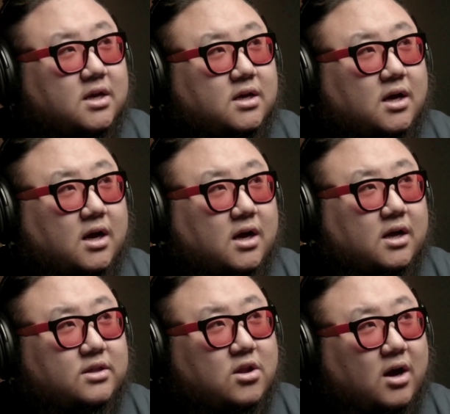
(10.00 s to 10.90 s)

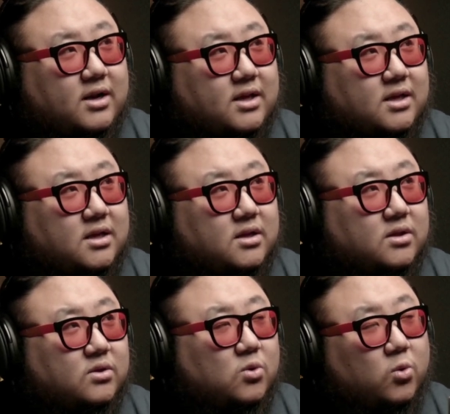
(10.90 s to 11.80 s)
Naughty
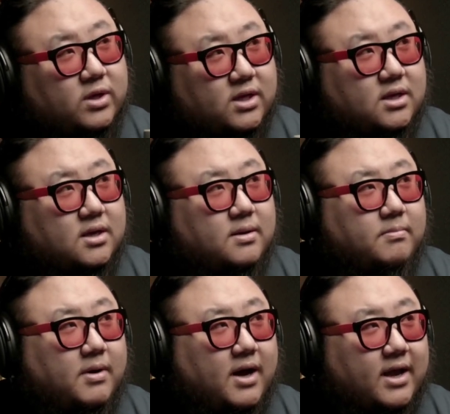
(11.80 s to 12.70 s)
Nori
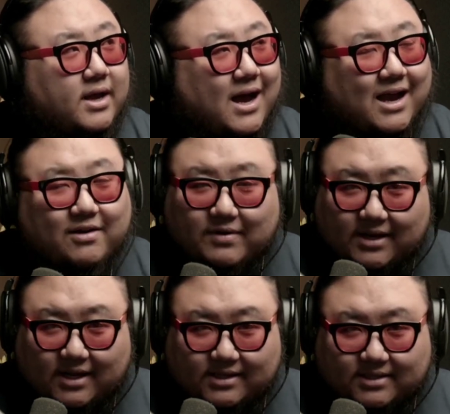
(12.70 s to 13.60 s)
by
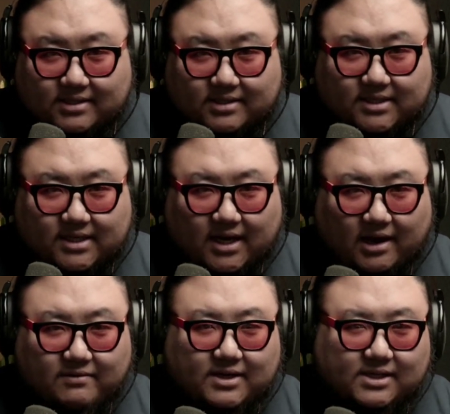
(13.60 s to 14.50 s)
Irene and Seulgi.
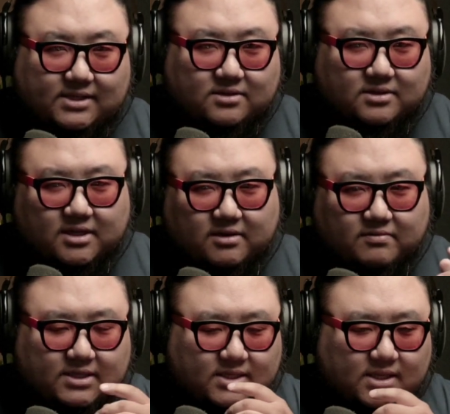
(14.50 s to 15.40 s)
Irene and Seulgi
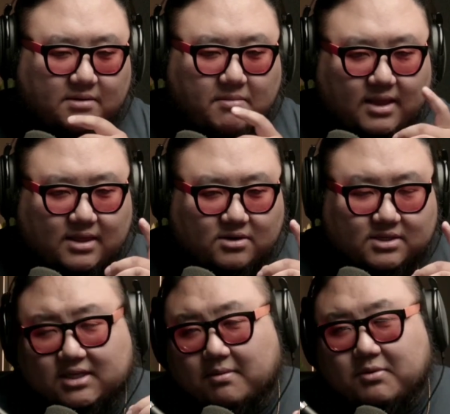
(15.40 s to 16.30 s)
recently made their
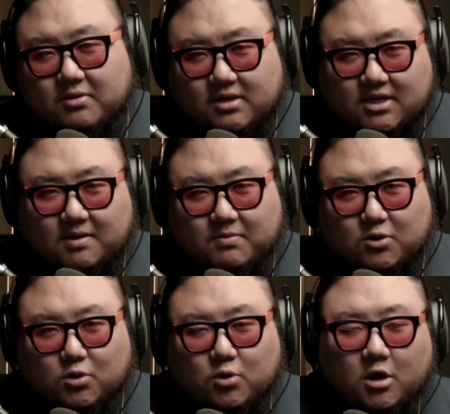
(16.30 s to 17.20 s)
subunit
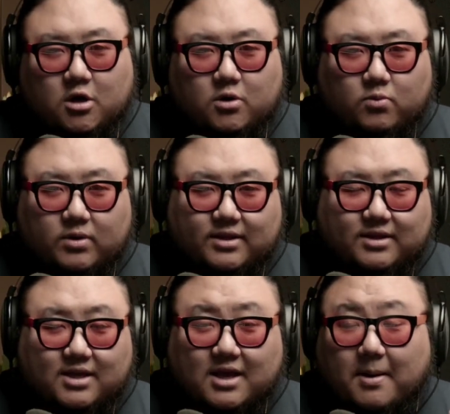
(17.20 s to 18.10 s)
debut
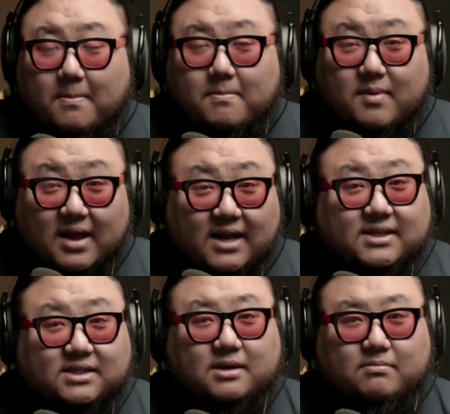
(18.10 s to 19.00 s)
with the
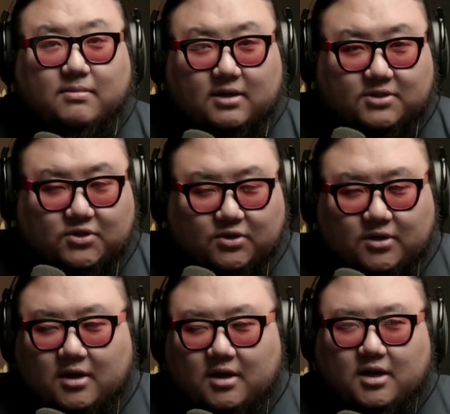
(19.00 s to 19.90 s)
amazing
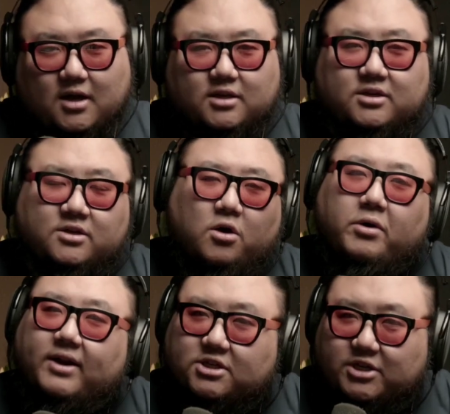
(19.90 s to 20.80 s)
Monster. You can go
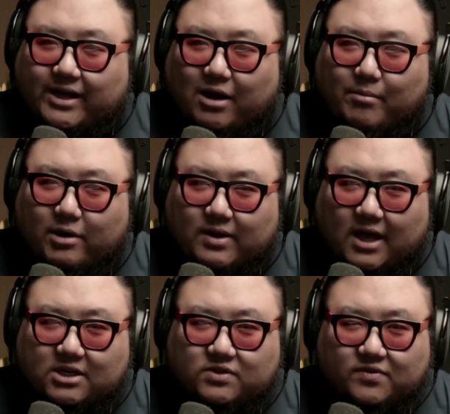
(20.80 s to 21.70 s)
ahead and check out my
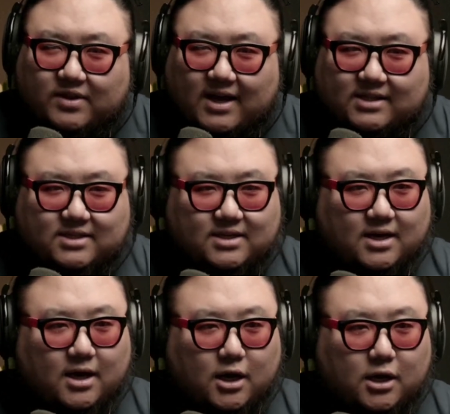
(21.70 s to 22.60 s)
reaction for that.
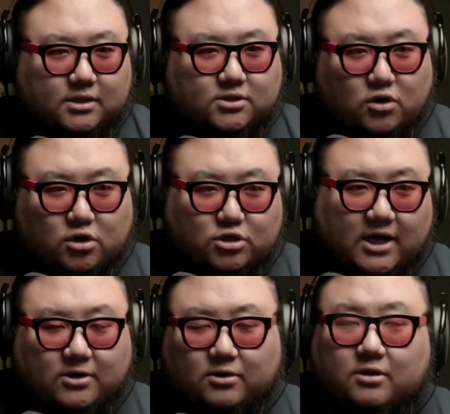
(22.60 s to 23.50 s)
It's on our
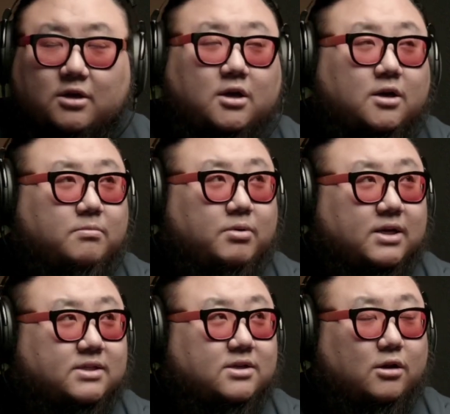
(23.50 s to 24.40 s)
channel.
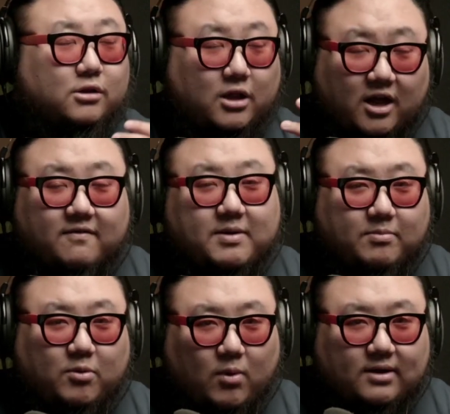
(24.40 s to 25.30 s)
But a lot of
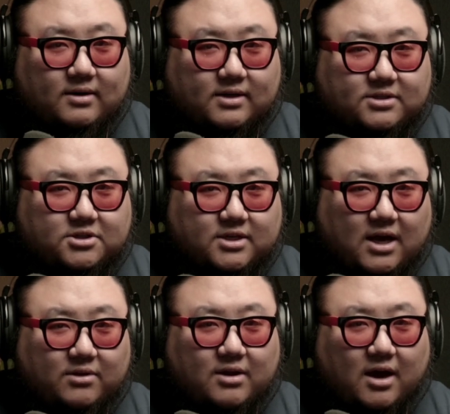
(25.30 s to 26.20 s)
people wanted us to check
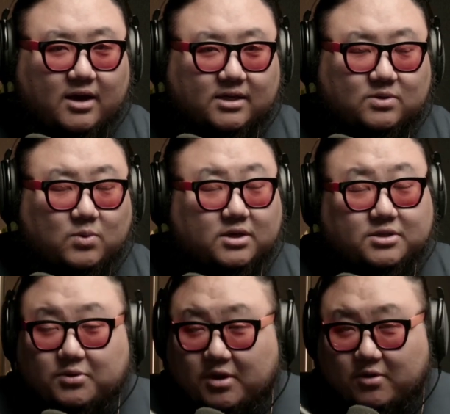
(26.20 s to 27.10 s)
out Naughty as well,
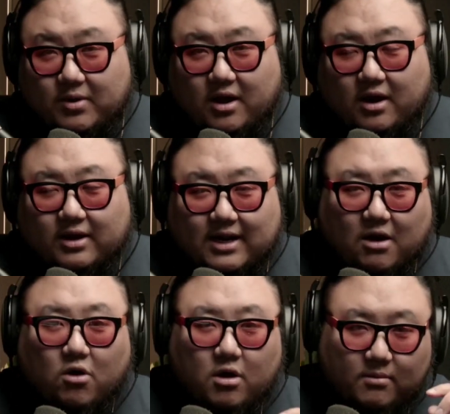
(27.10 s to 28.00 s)
so here we are.
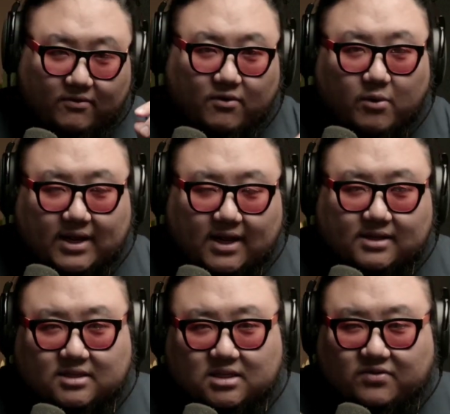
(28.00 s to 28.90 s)
Now, before we get
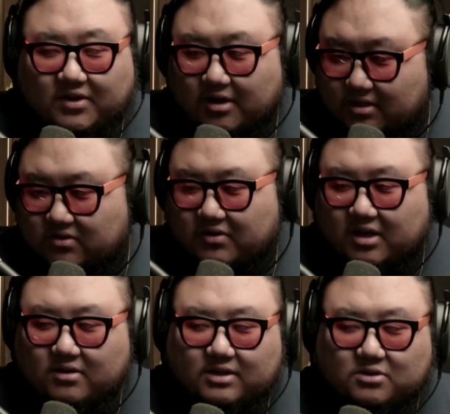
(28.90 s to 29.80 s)
into this
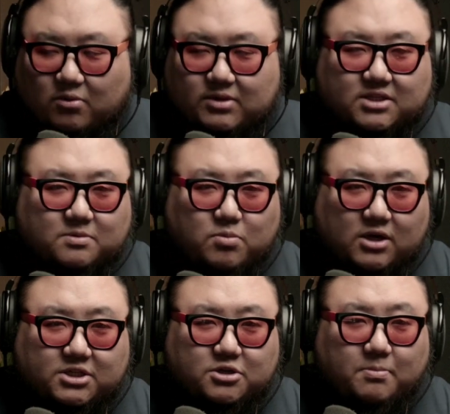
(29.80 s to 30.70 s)
video, as always, is
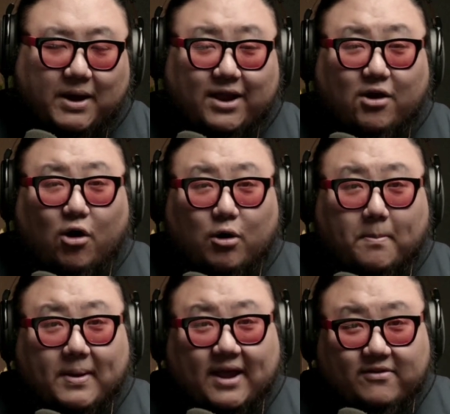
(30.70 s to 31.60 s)
brought to you by our
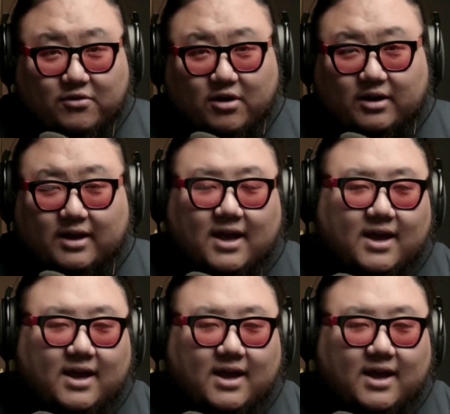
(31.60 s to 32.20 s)
Patreon.